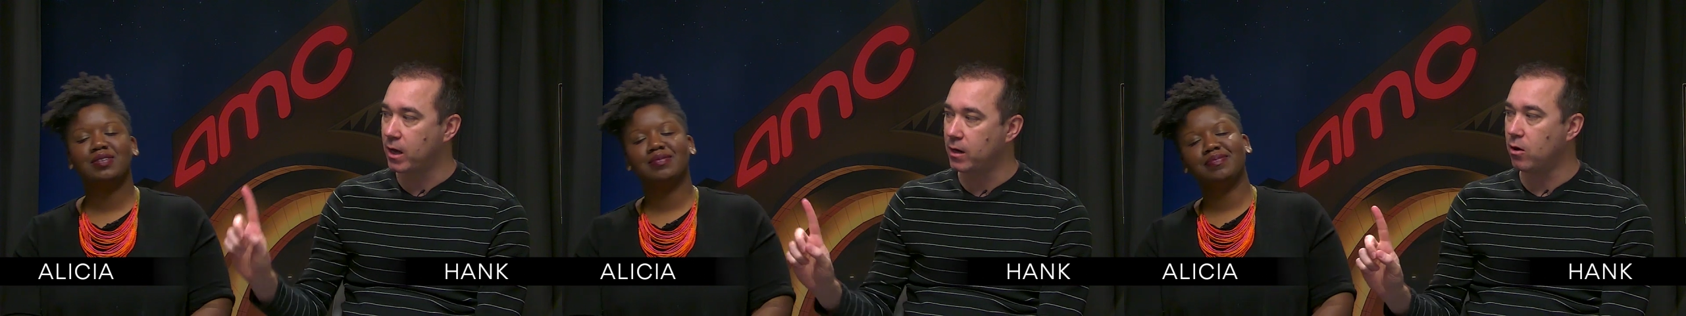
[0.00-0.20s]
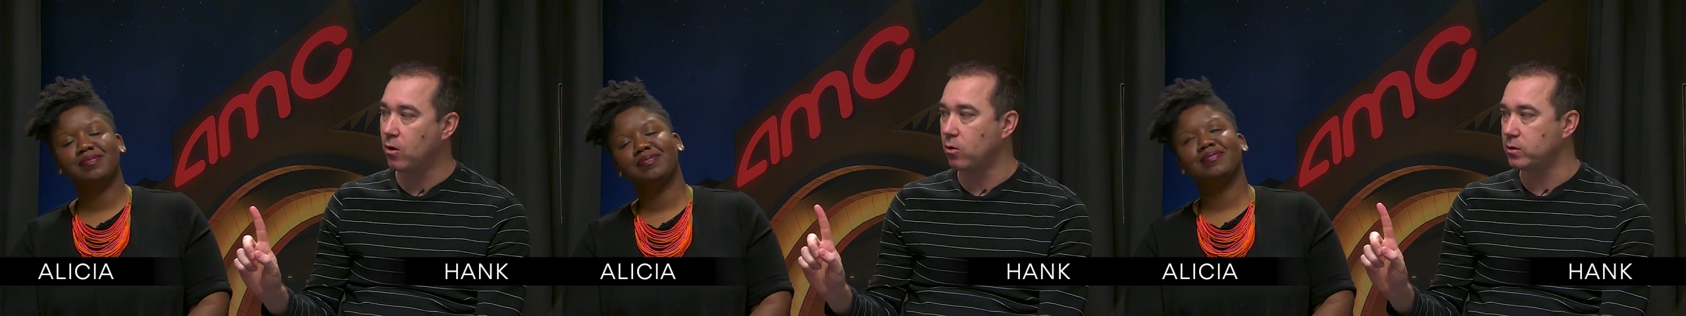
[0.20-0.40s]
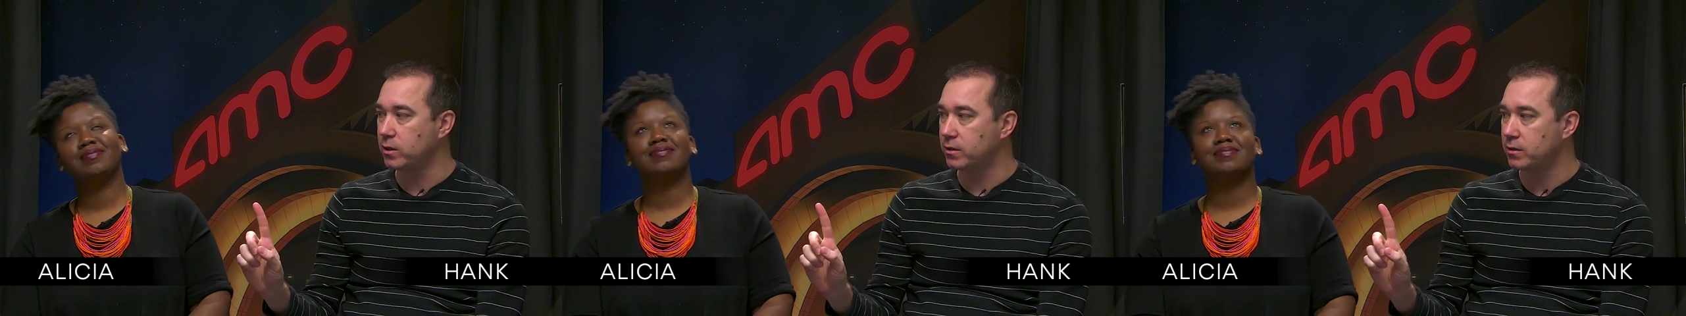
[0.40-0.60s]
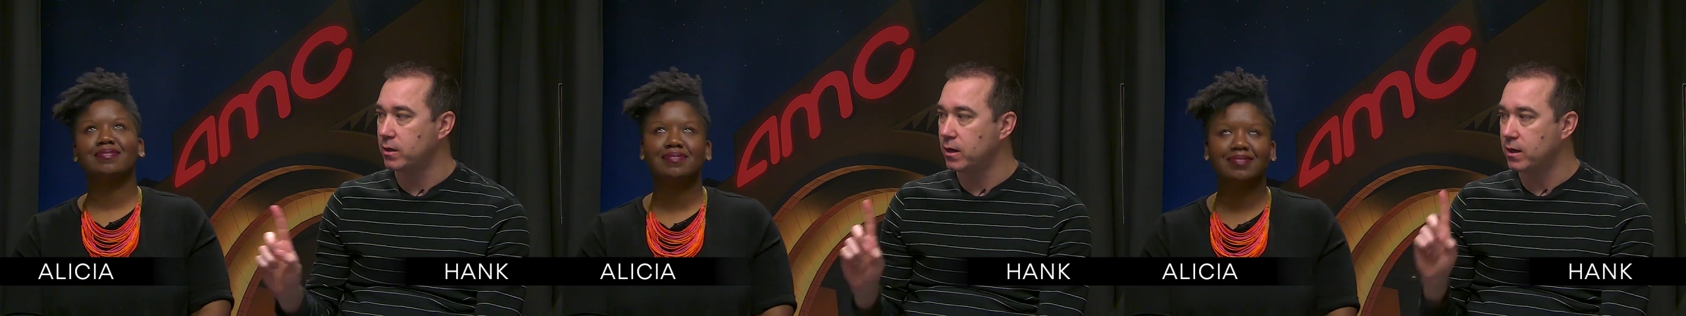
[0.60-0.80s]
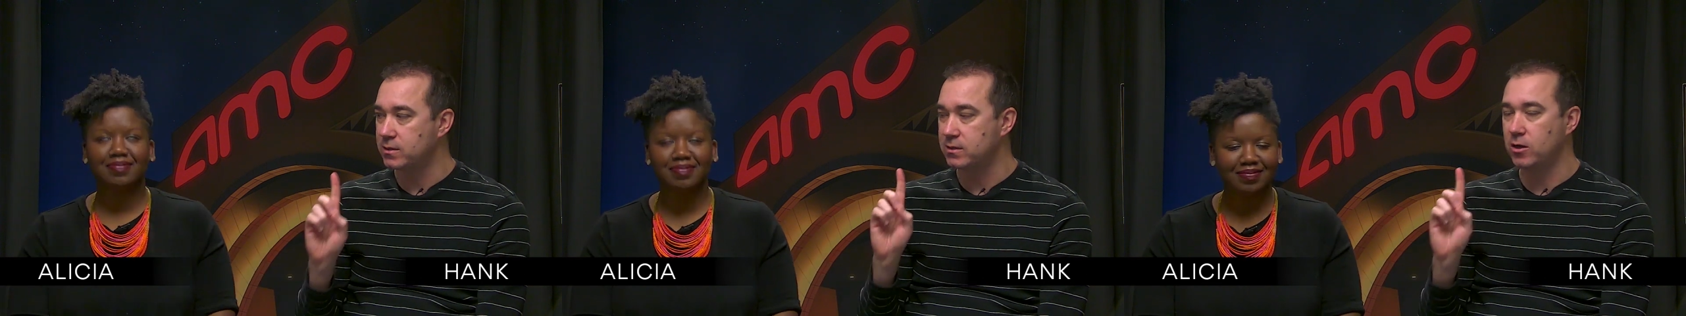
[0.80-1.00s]
Speaker 1: I'm gonna hold it
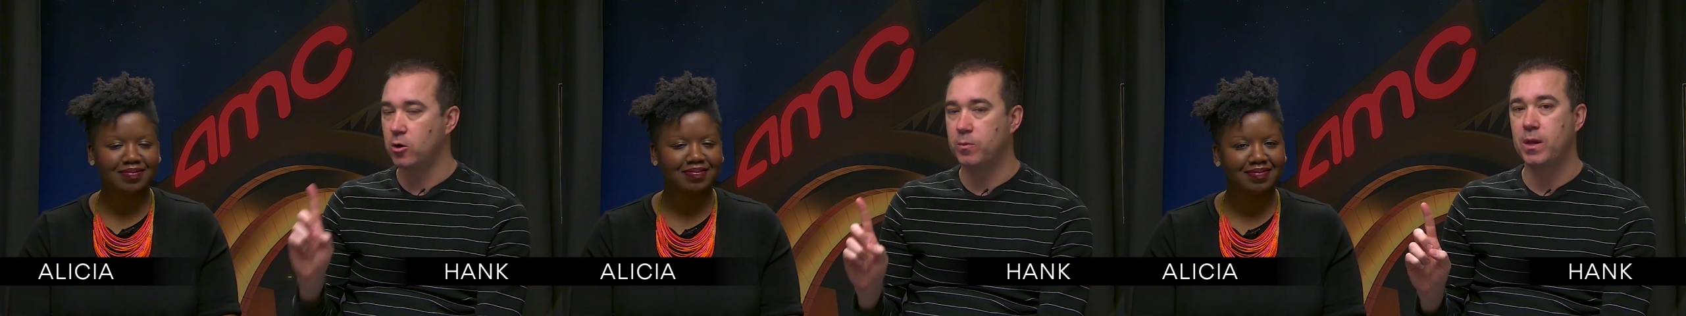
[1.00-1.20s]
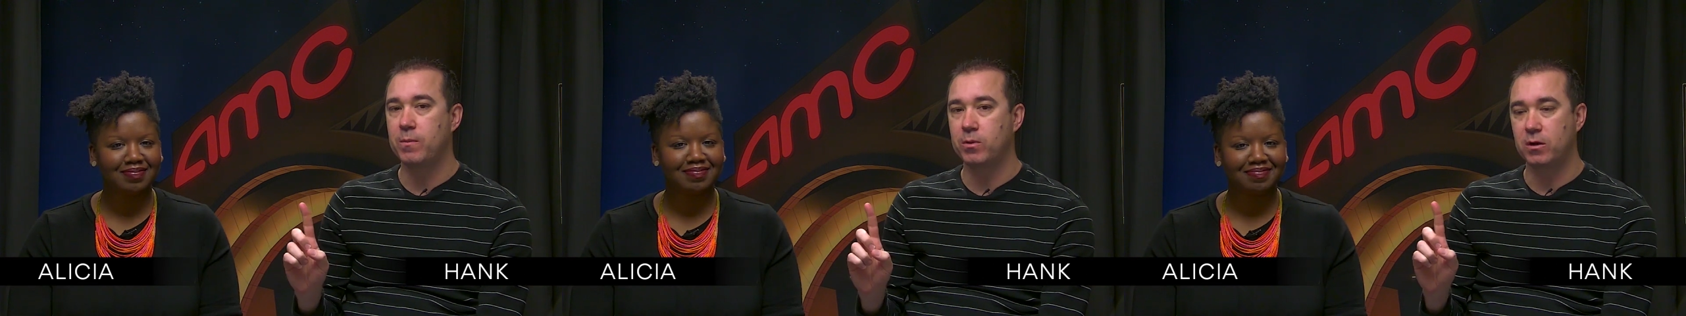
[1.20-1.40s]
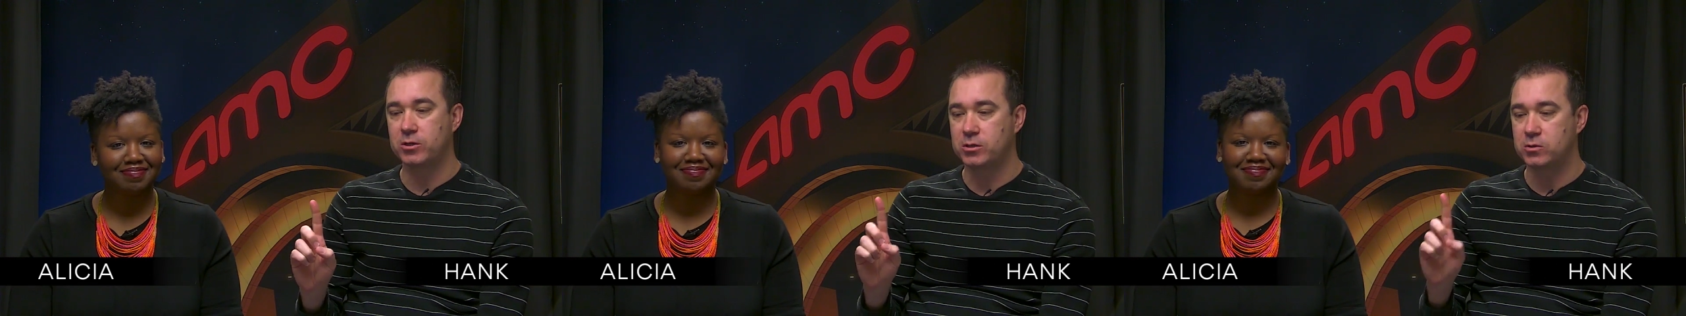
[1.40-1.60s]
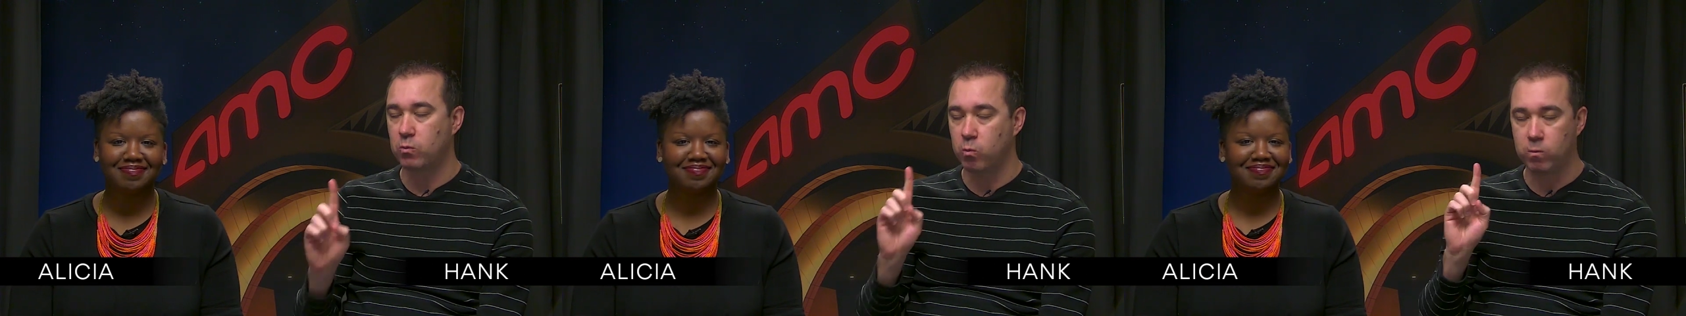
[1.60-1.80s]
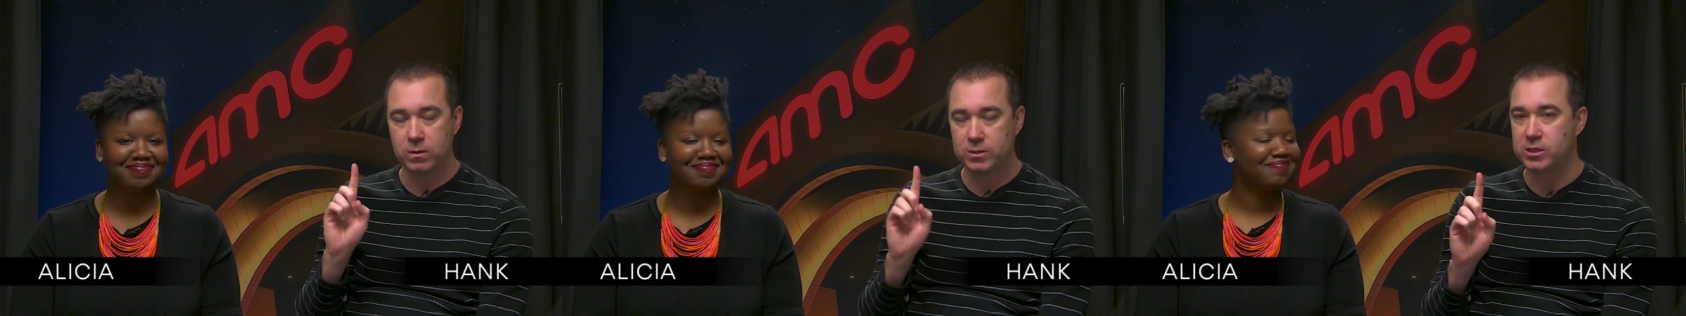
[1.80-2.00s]
because I know people are just
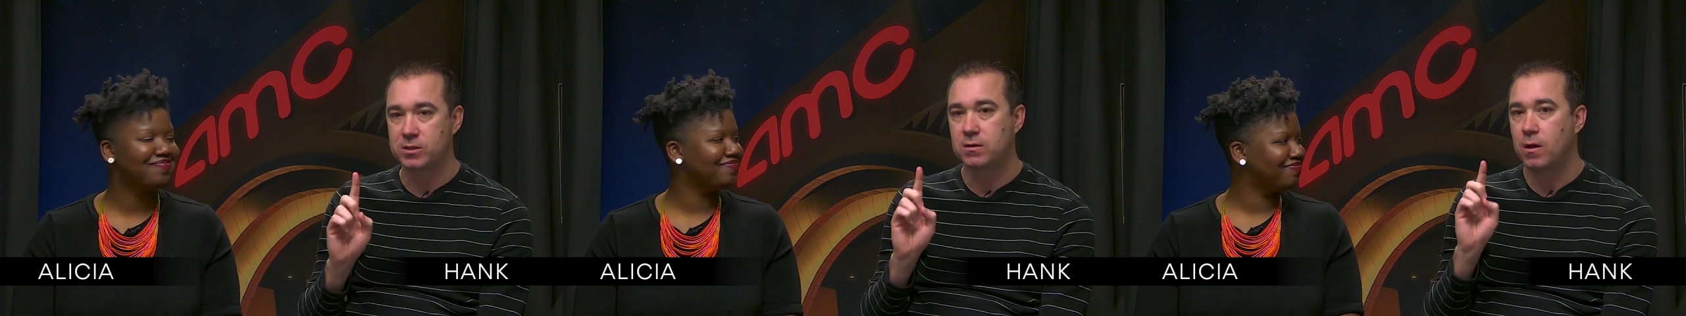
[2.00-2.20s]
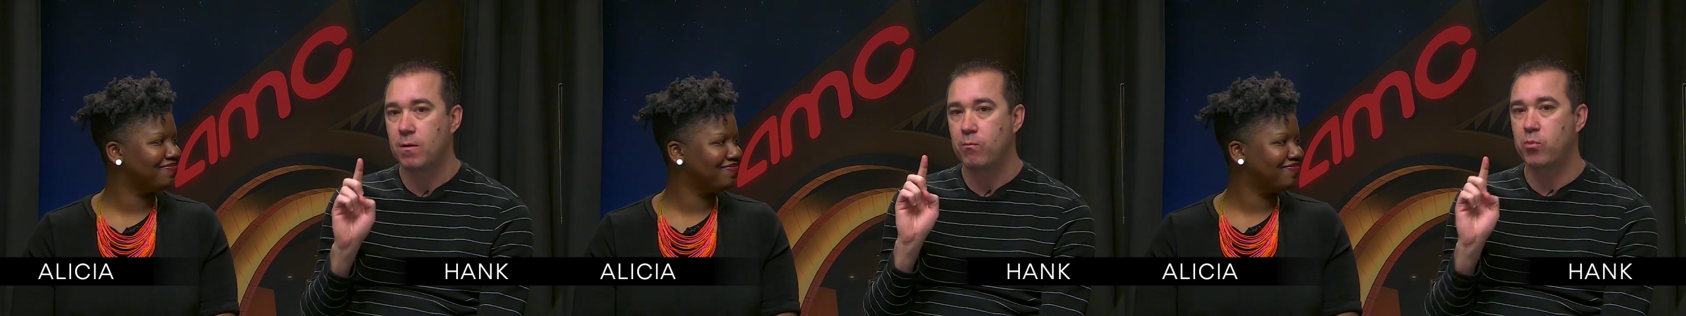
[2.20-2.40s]
just